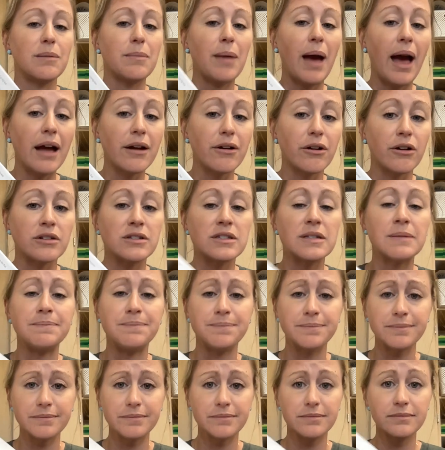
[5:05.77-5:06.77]
patterns
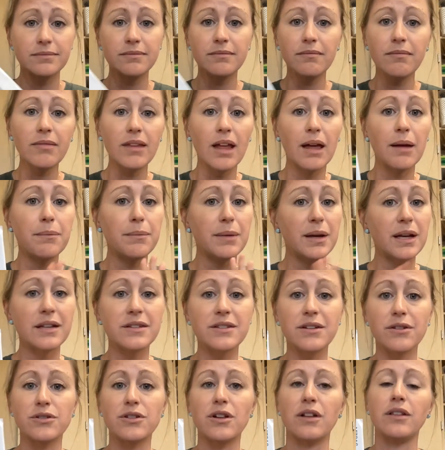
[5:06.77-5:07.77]
because
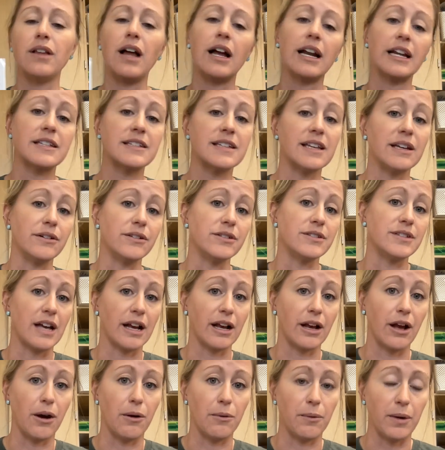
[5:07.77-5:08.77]
there's a lot of skills
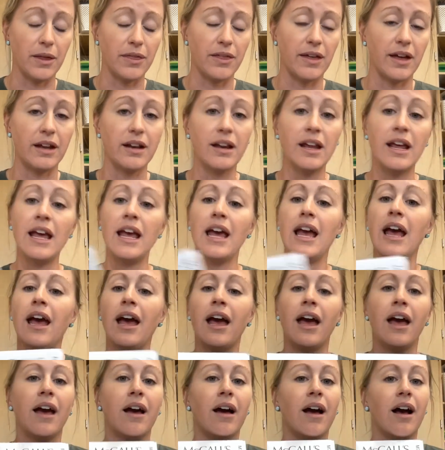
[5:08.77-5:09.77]
that go with it.
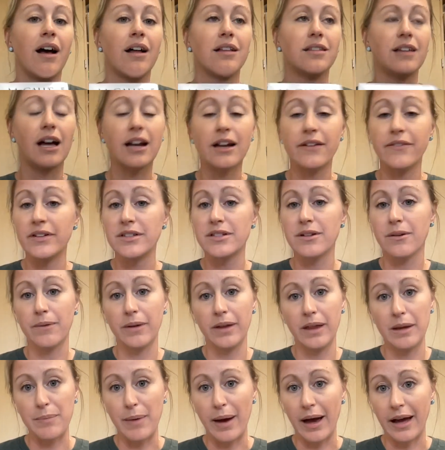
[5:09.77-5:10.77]
A lot of us are
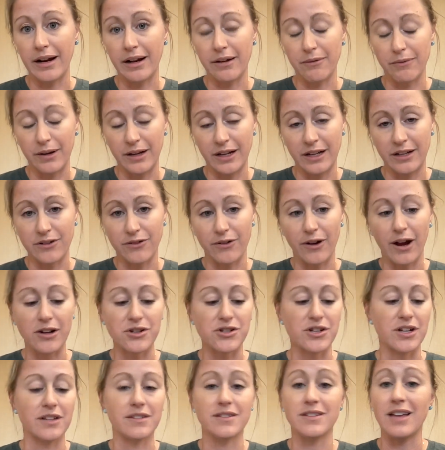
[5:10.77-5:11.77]
really bad at reading
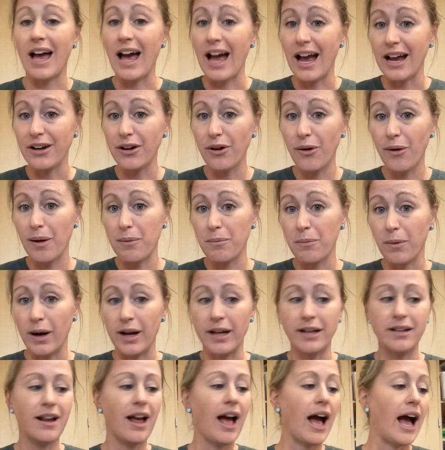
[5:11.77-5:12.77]
directions. I know I'm
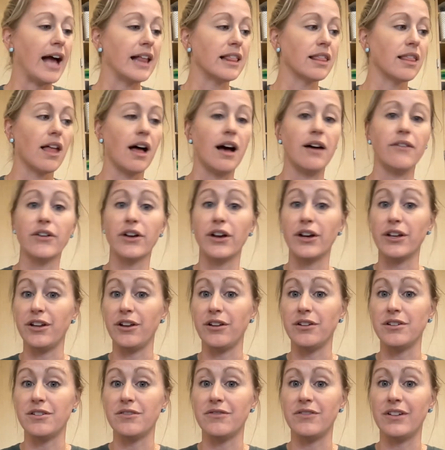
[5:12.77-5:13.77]
one. I love a good
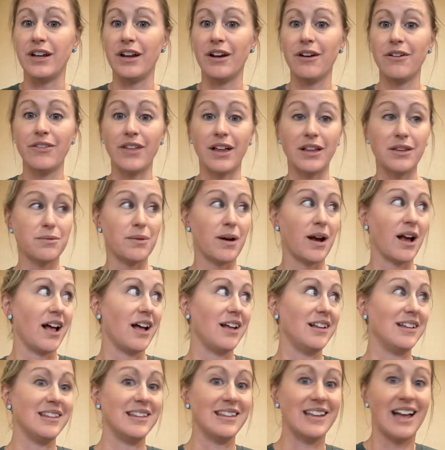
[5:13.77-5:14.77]
YouTube video. That's why
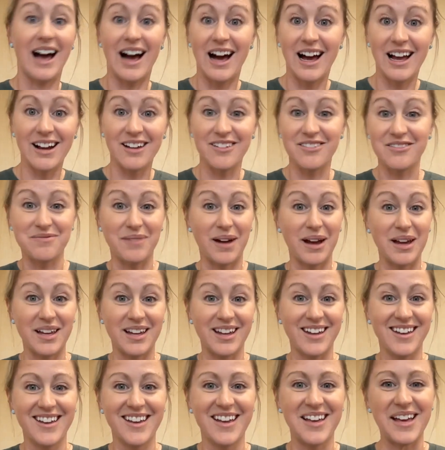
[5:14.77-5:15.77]
a lot of
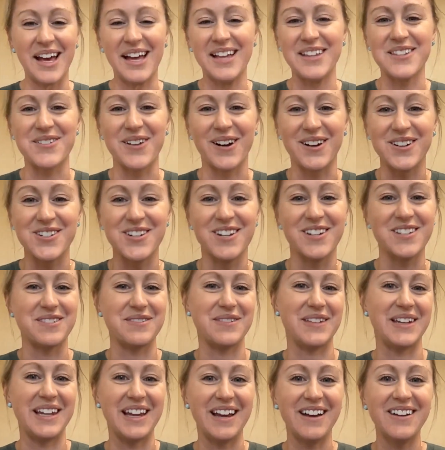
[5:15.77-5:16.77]
my instruction is
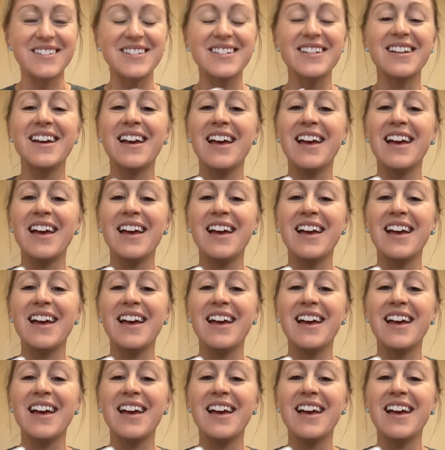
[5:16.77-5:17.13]
videos.